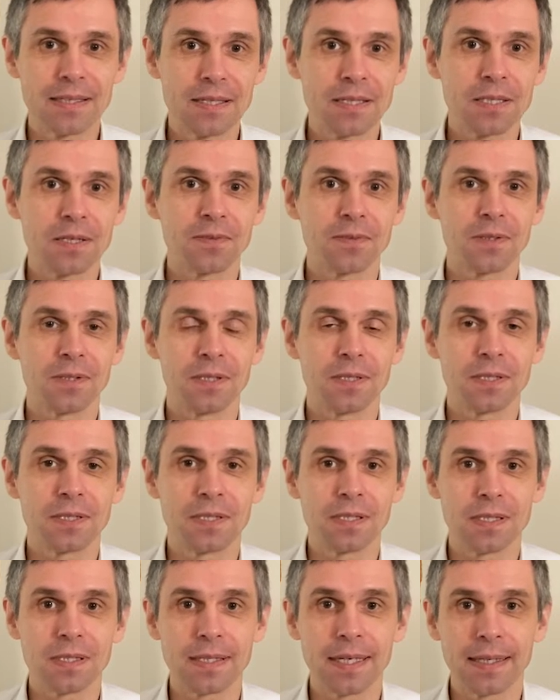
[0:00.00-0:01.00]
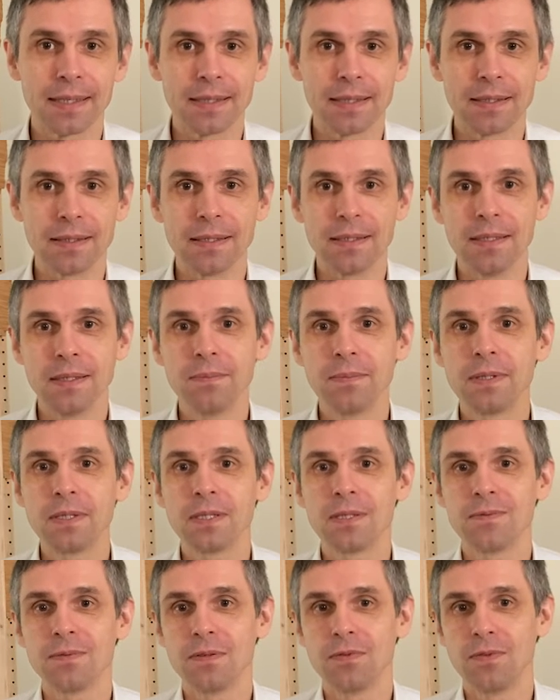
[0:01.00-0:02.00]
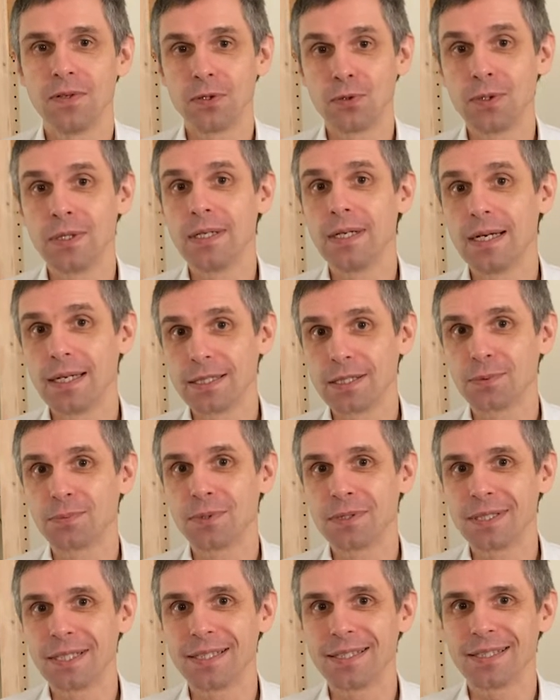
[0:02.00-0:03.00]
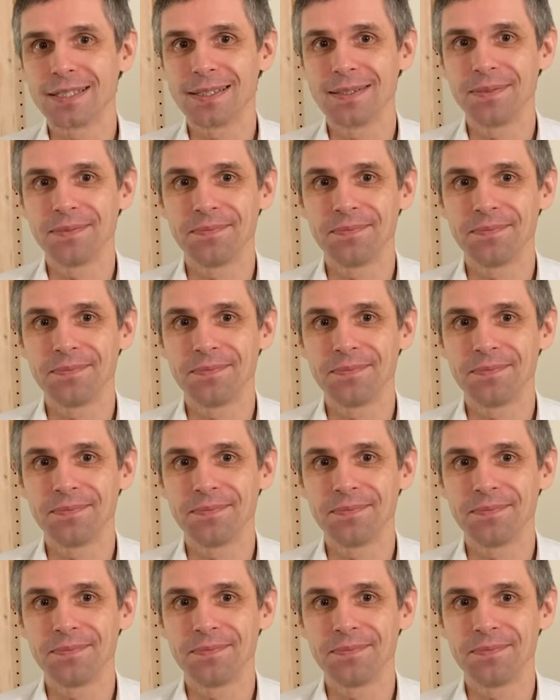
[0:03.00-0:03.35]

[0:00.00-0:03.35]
is of course just taking the limit of a very large potential.